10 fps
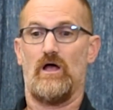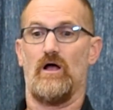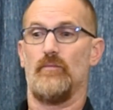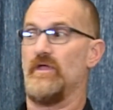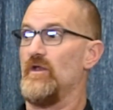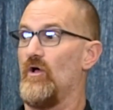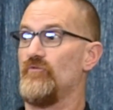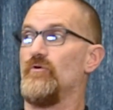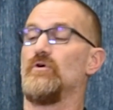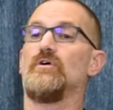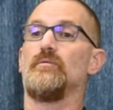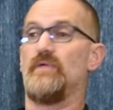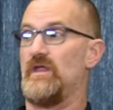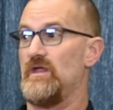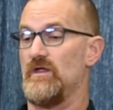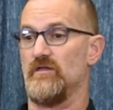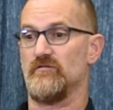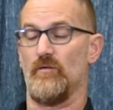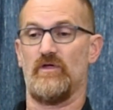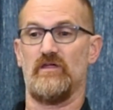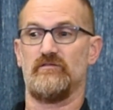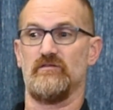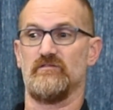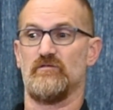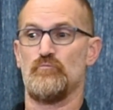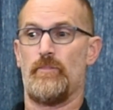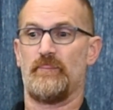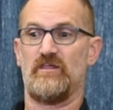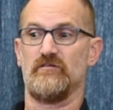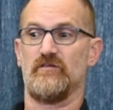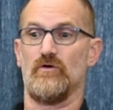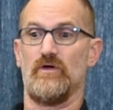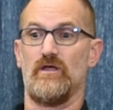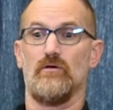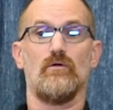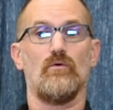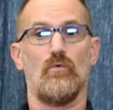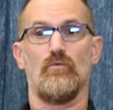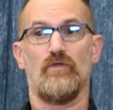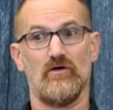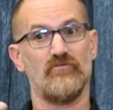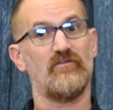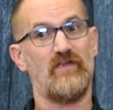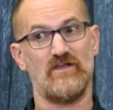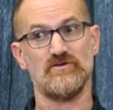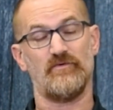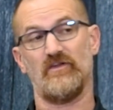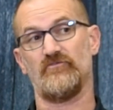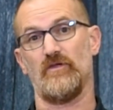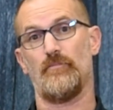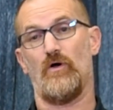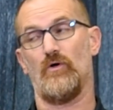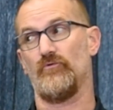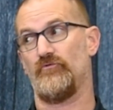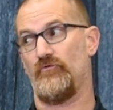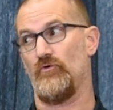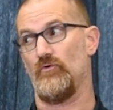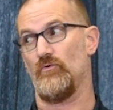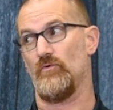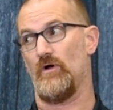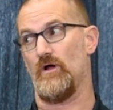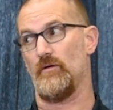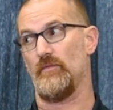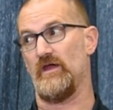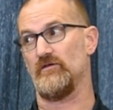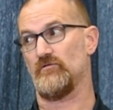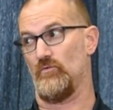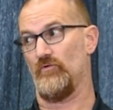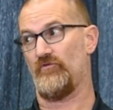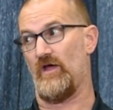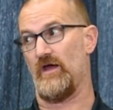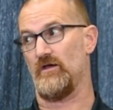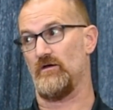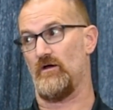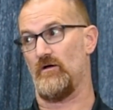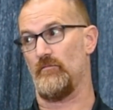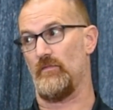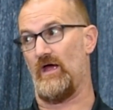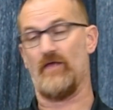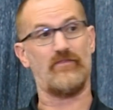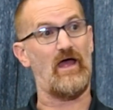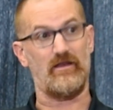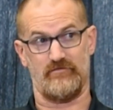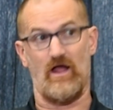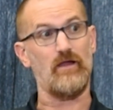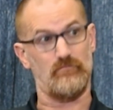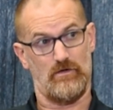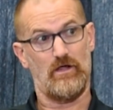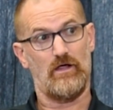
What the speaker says: It also could be, in some cases, considering there is a danger potentially posed to a school site at that time.